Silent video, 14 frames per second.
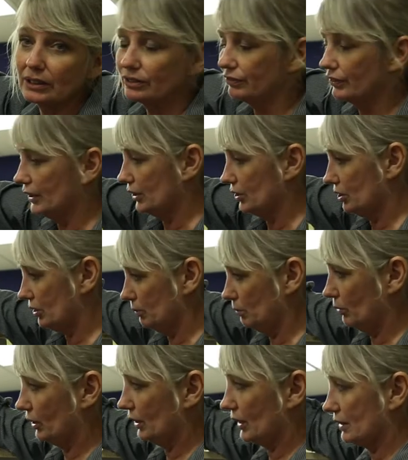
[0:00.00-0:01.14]
it's finished. I'm
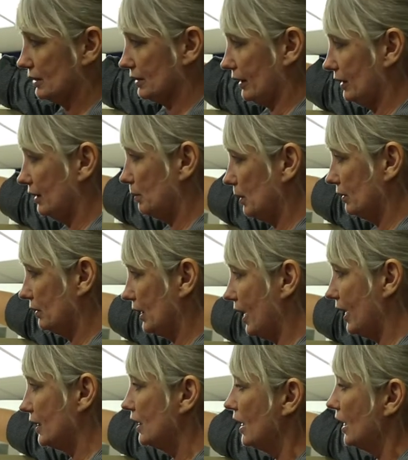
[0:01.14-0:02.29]
really excited about
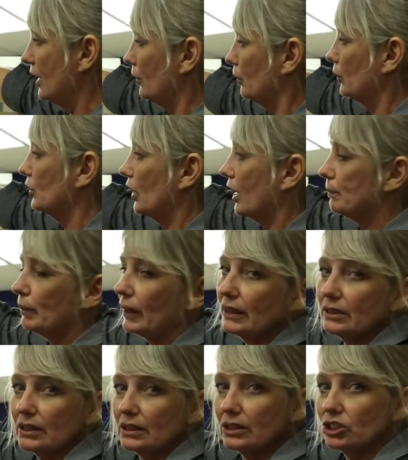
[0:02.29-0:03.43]
that. We're not
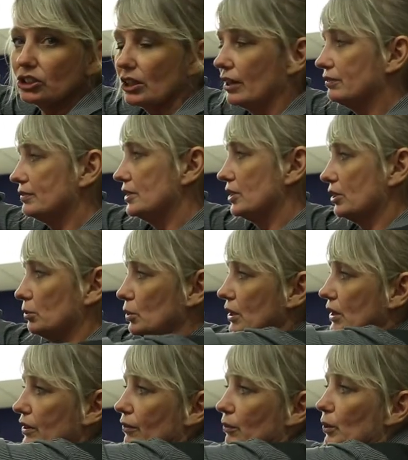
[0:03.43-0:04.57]
painting the shelf until we,
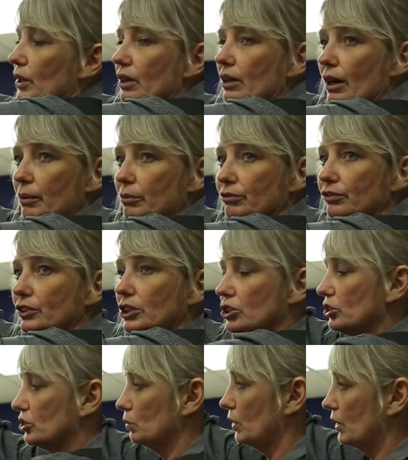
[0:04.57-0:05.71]
we um,
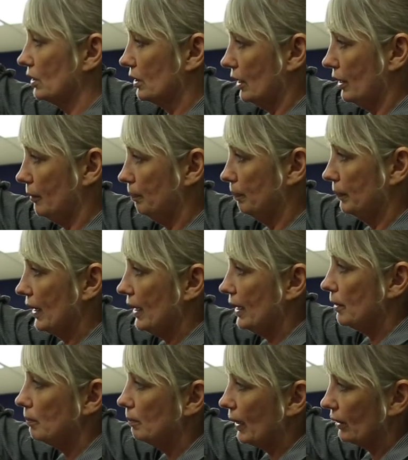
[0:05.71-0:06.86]
finish with um,
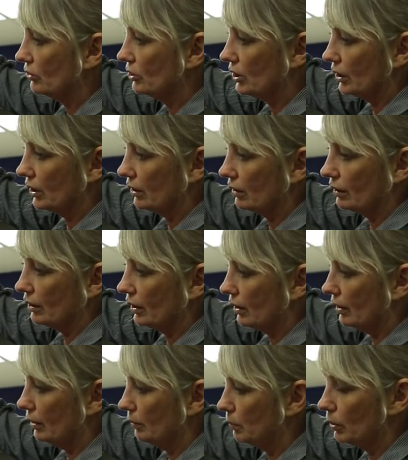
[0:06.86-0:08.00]
mounting
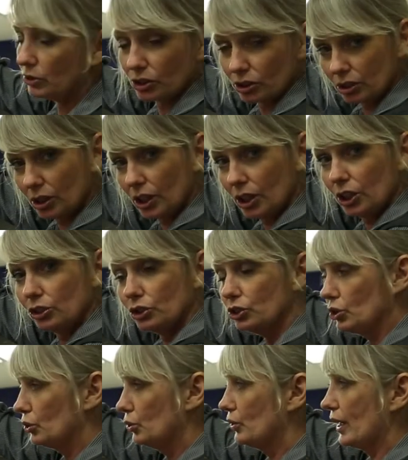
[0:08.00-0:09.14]
the poster
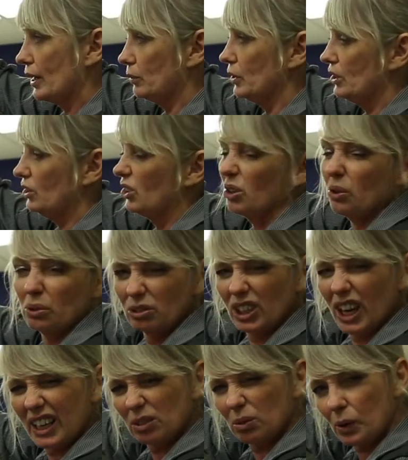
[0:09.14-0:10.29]
so that we know
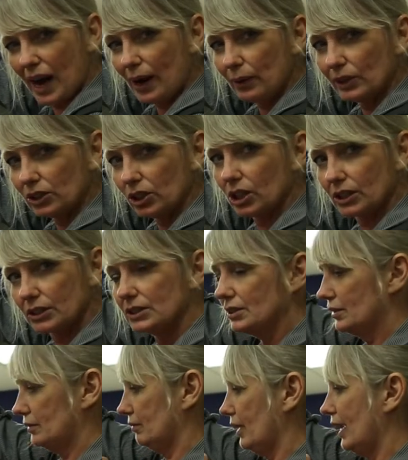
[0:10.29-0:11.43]
kind of how it
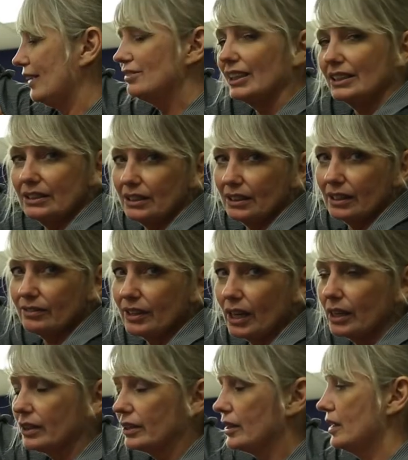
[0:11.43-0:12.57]
looks. I have an idea of
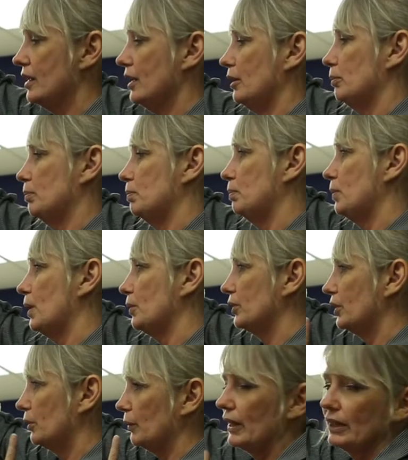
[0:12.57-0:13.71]
color, but we're
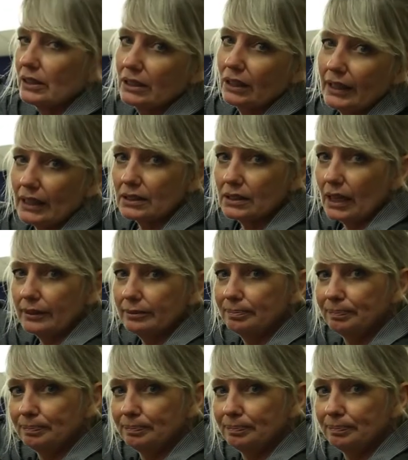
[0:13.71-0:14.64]
gonna wait until that's done.